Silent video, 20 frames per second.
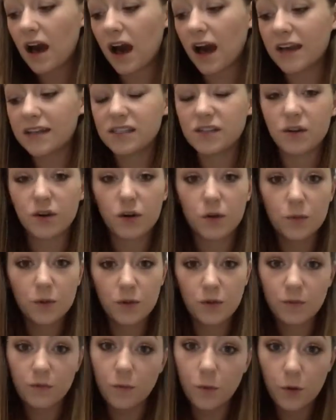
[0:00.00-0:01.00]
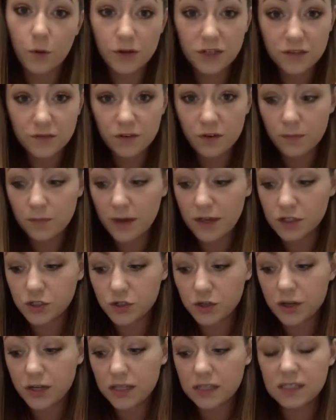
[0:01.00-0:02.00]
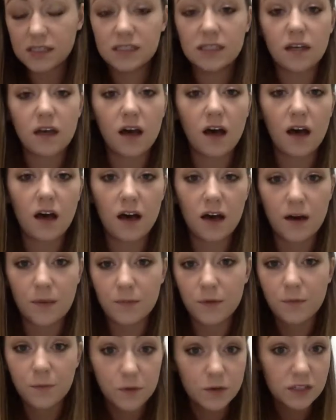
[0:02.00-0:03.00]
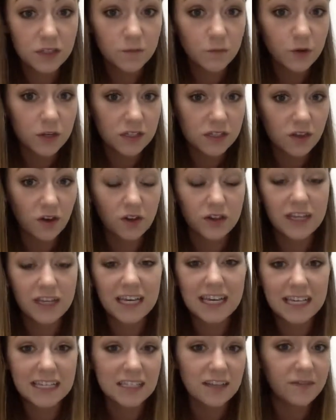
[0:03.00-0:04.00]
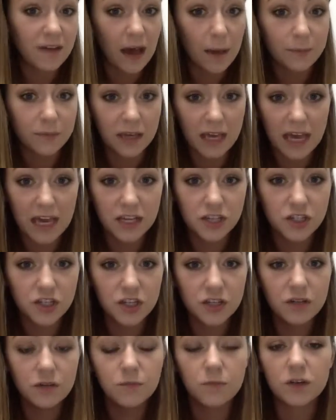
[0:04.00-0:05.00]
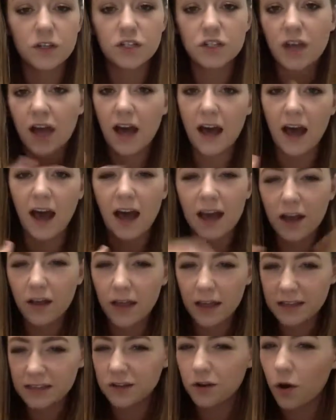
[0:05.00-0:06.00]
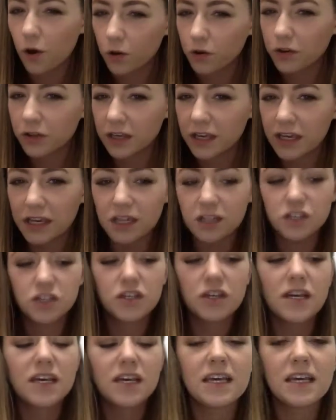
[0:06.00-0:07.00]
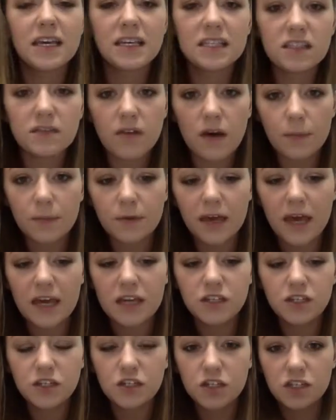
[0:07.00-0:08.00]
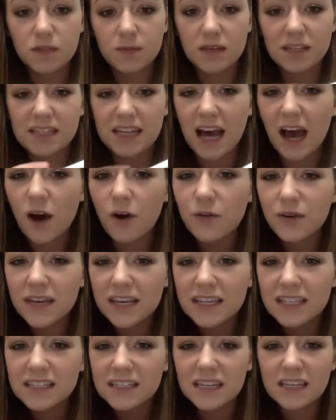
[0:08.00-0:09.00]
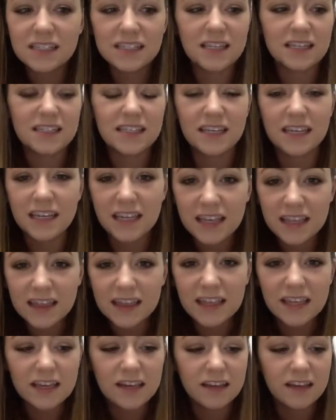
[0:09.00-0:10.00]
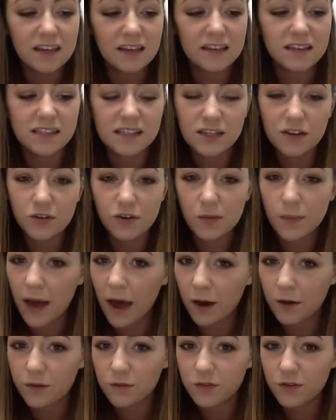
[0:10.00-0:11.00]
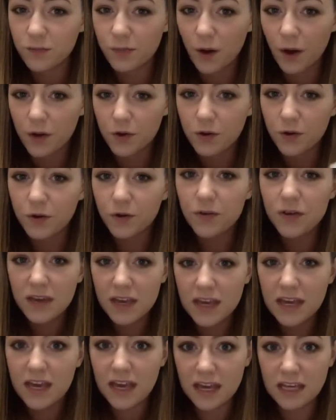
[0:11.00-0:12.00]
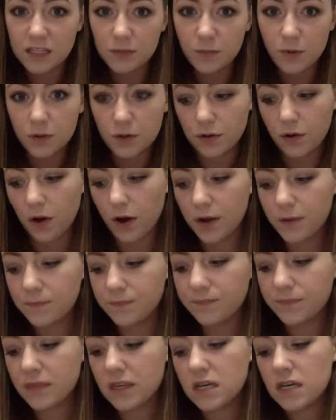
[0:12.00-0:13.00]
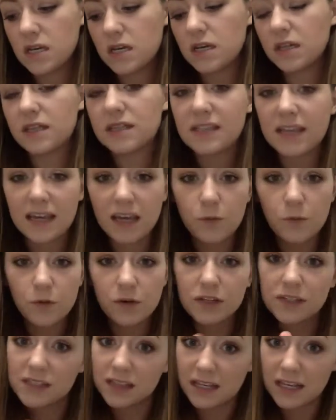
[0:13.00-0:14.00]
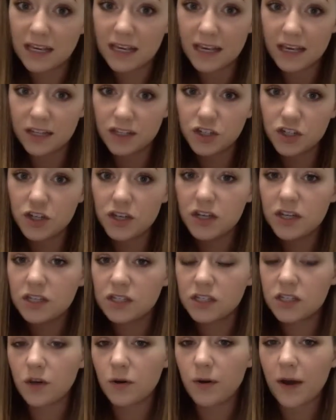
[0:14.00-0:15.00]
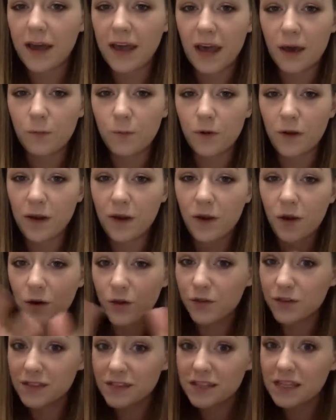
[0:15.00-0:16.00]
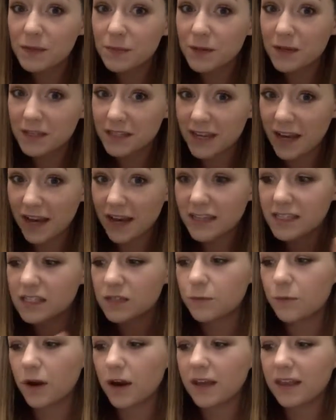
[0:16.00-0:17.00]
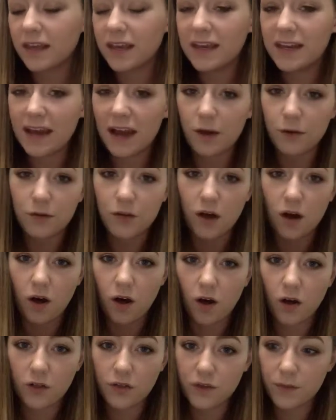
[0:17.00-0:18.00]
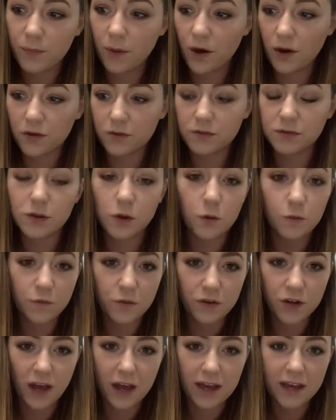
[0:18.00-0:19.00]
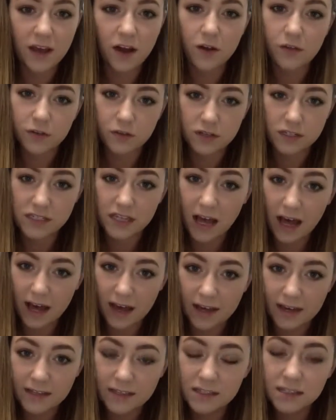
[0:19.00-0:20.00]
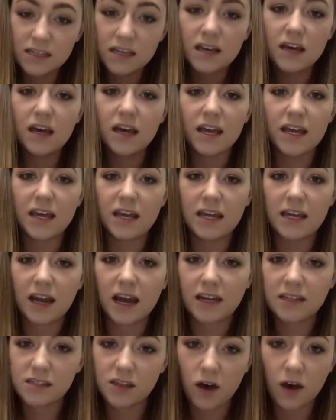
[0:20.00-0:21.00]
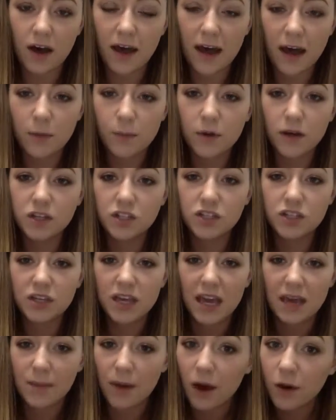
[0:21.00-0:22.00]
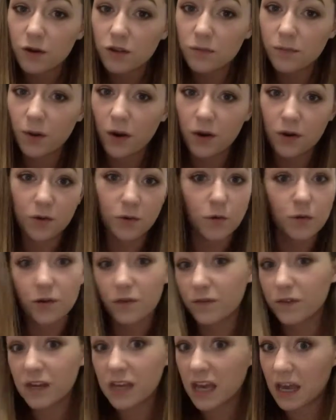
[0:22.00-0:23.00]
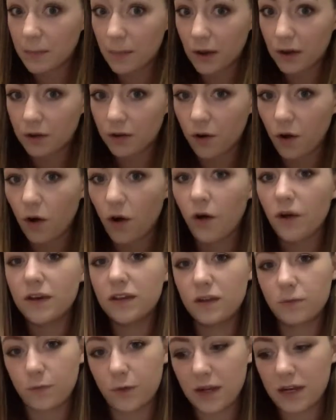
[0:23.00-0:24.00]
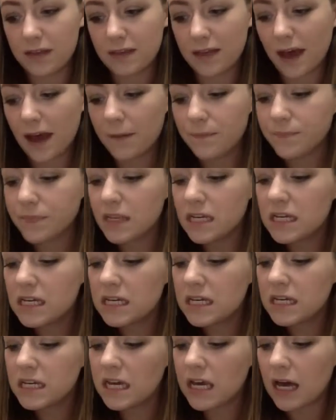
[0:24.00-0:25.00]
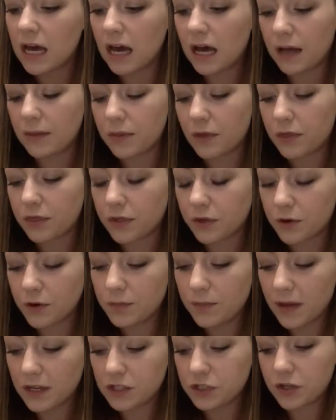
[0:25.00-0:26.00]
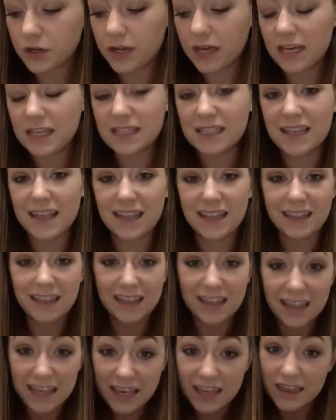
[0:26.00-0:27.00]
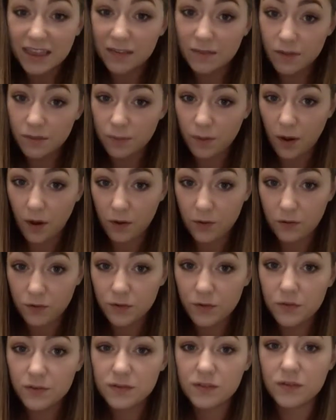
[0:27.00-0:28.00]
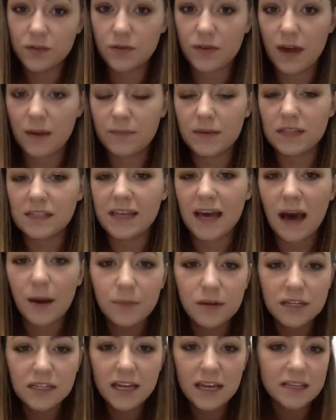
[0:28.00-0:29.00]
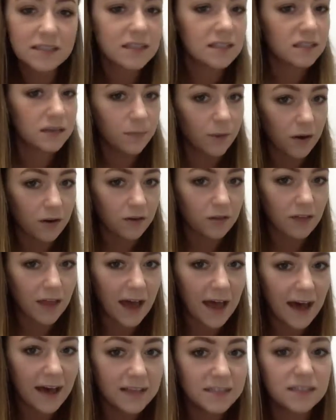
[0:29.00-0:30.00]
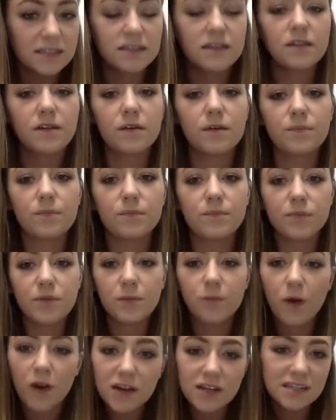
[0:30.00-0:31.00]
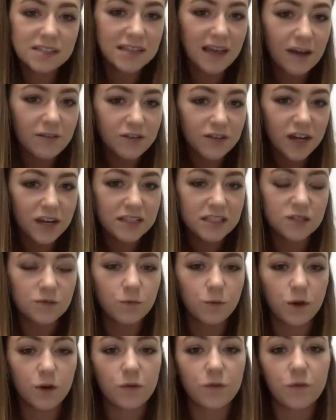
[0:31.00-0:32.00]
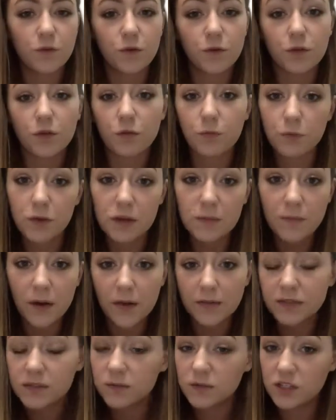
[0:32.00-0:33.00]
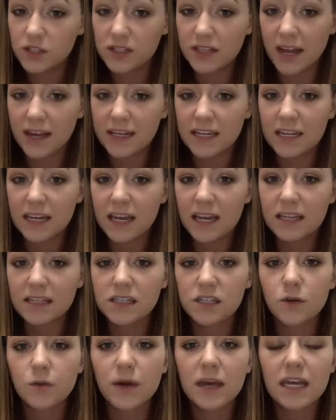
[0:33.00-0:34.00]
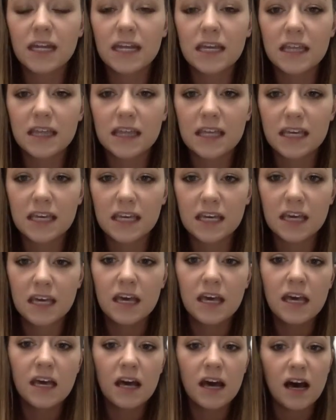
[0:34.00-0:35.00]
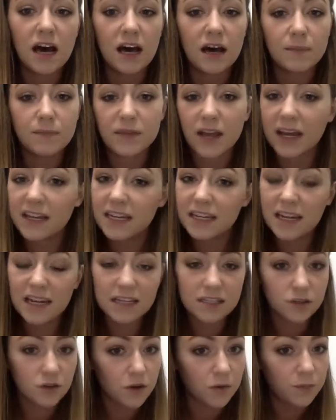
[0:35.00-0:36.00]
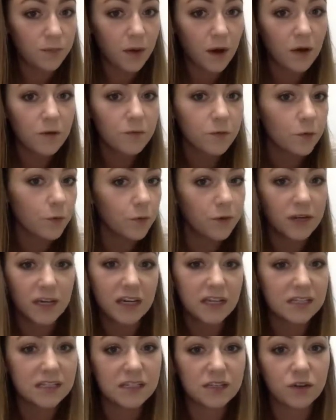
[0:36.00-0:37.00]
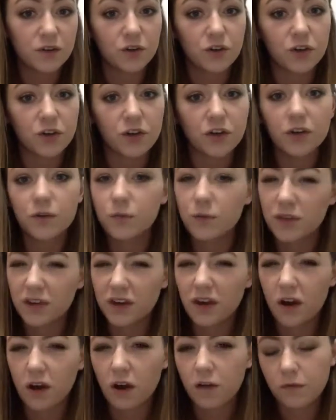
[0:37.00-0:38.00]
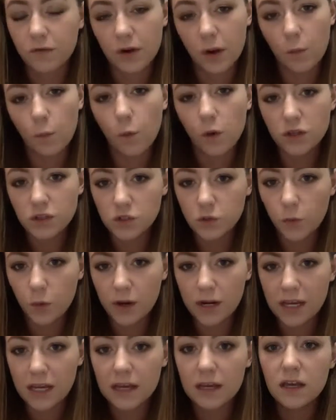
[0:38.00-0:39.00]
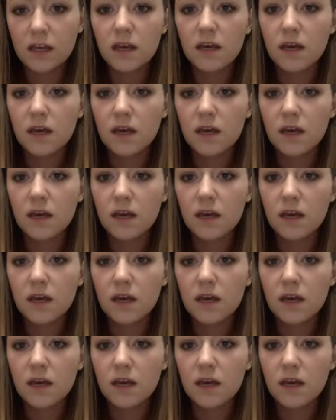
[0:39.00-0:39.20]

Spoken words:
I started with 4 different metrics. The first one is called ease of application, which I like to call clickage. Ease of application just means how easy is it to get the serum out of the bottle and to put it on. The second one is leakage. So I have what I call the sleeping test, where I laid out all the bottles overnight on their sides, and I saw how much came out of the bottle or if any came out at all, and then rated that. The third metric is the length of the bottle. So that means how many days does the bottle last. The product is advertised to work for 3 months, which is 90 days. So anything 90 days or above, we're going to consider good, with a cutoff around 120.